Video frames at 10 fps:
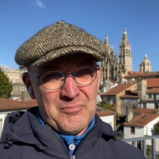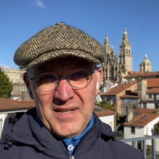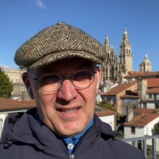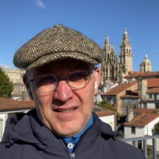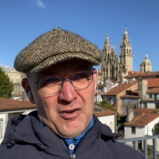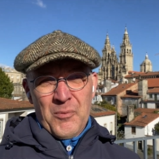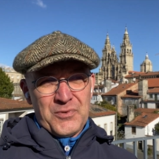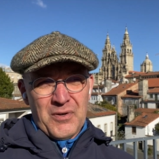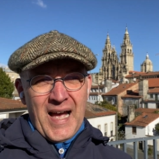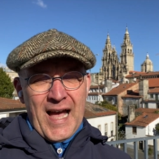been up
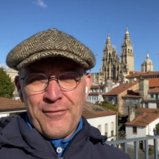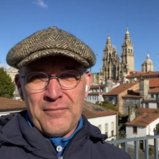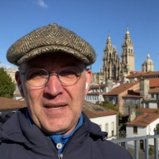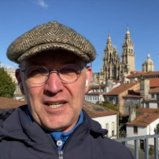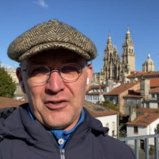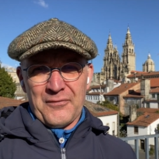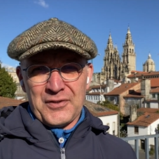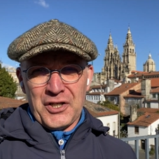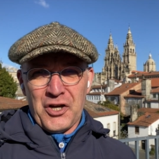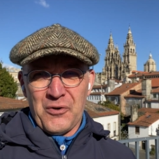to half a meter of
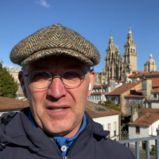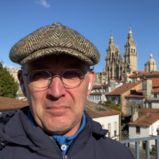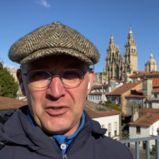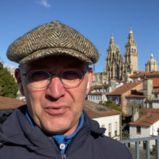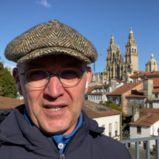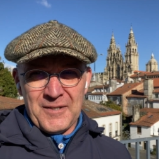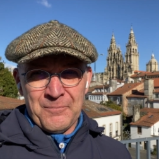snow in Madrid.